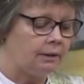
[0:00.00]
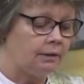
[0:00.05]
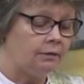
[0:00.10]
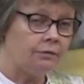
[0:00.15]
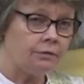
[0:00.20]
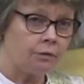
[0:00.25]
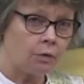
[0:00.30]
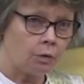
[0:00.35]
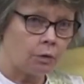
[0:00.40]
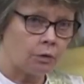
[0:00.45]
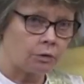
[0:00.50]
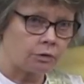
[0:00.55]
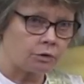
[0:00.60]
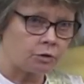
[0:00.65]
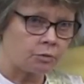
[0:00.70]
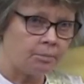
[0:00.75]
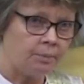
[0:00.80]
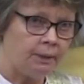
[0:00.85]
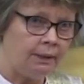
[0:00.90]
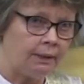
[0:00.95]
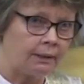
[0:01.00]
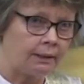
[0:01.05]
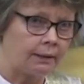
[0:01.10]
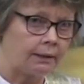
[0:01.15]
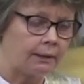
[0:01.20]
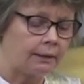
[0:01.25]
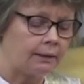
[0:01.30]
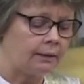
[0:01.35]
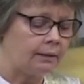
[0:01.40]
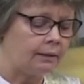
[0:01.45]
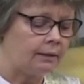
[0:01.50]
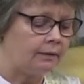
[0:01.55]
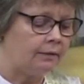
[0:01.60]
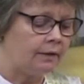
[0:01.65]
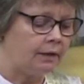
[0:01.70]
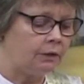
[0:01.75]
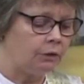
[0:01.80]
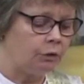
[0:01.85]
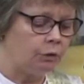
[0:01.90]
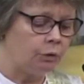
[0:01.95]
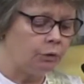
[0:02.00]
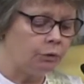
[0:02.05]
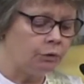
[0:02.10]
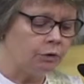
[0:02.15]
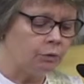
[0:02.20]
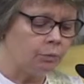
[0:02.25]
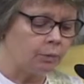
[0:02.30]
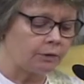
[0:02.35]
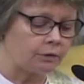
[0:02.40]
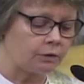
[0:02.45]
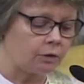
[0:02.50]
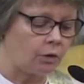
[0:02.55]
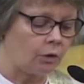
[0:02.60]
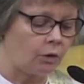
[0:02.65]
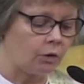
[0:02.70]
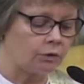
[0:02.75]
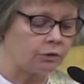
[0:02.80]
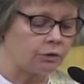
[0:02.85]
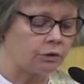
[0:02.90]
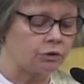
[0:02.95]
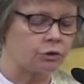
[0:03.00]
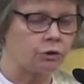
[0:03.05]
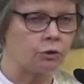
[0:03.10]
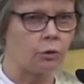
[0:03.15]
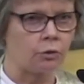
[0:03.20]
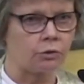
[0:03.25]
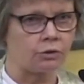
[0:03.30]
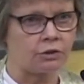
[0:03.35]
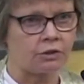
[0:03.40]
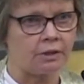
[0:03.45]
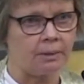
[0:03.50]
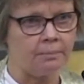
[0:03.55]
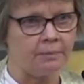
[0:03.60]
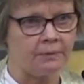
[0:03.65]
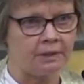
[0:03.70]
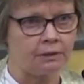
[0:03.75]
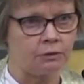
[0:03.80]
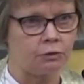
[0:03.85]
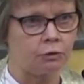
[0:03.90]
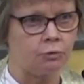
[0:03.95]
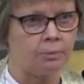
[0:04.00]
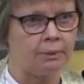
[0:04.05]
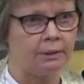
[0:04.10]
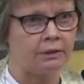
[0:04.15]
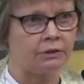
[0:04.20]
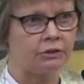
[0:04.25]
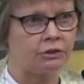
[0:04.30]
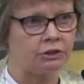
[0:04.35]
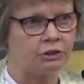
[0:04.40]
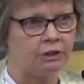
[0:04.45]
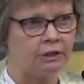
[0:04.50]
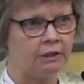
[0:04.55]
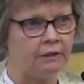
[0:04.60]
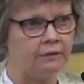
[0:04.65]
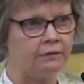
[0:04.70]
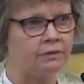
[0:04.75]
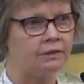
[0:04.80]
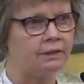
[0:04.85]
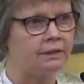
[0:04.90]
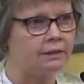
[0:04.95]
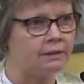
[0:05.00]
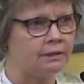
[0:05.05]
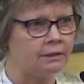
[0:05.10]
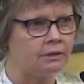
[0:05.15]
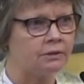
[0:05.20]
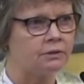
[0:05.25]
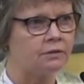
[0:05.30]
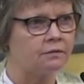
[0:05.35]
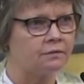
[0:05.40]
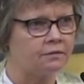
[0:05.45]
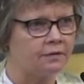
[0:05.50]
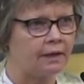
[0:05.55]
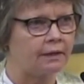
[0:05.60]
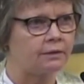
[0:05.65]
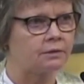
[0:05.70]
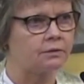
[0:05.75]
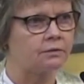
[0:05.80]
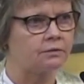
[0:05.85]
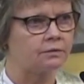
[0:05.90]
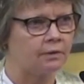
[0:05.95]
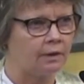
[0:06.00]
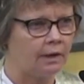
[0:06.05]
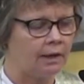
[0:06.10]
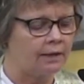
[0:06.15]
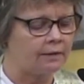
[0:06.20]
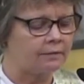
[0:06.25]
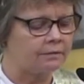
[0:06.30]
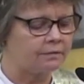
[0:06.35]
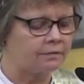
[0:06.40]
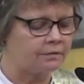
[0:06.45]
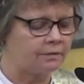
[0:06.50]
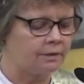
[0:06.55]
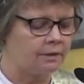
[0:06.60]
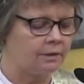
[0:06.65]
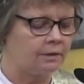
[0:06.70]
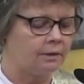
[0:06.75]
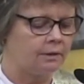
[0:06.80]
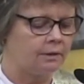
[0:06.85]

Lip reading: If God is being, then union with God is not something to be achieved, it is a fact of life.